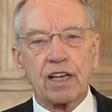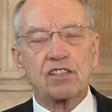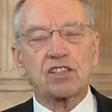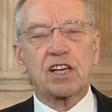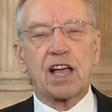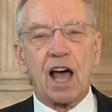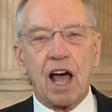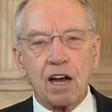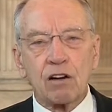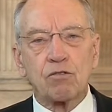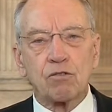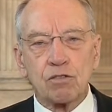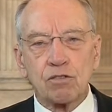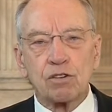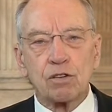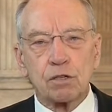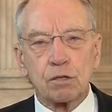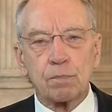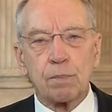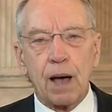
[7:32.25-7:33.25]
it's
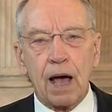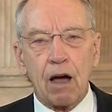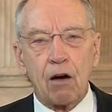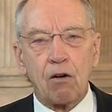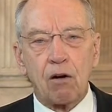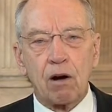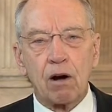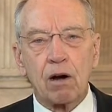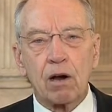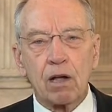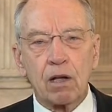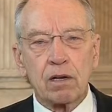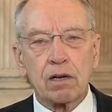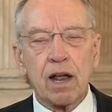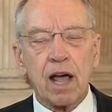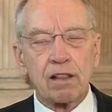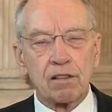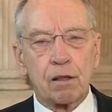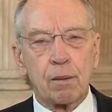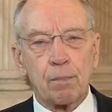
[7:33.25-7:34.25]
Congress's power,
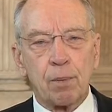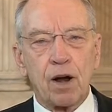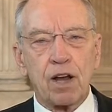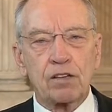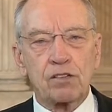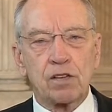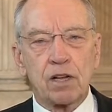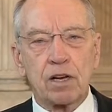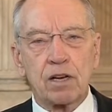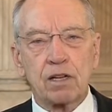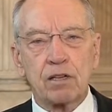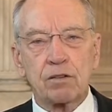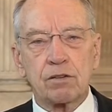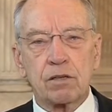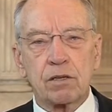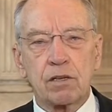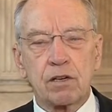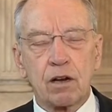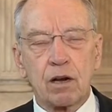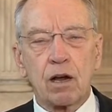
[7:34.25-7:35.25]
not the
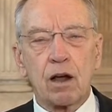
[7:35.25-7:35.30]
president's.